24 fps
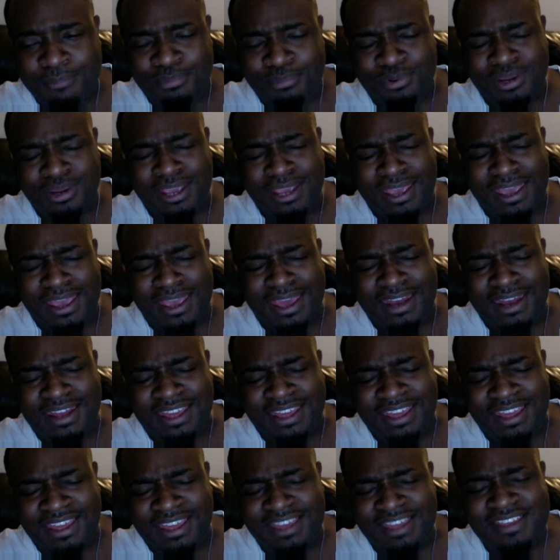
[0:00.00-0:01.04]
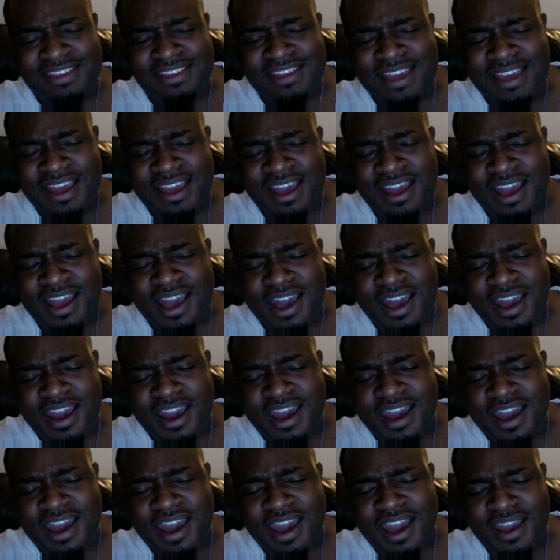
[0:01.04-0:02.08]
Pretty
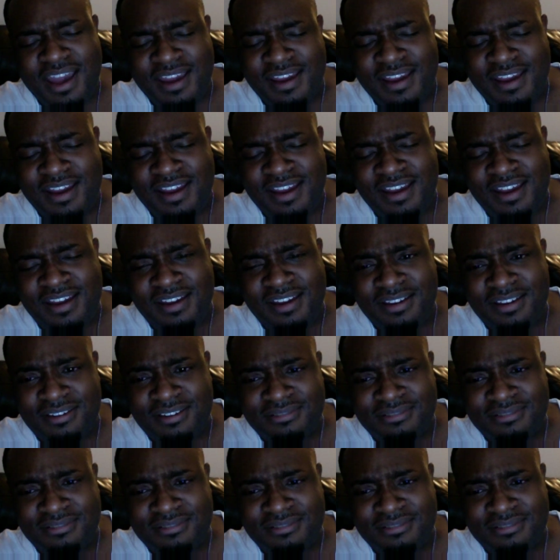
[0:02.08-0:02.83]
high.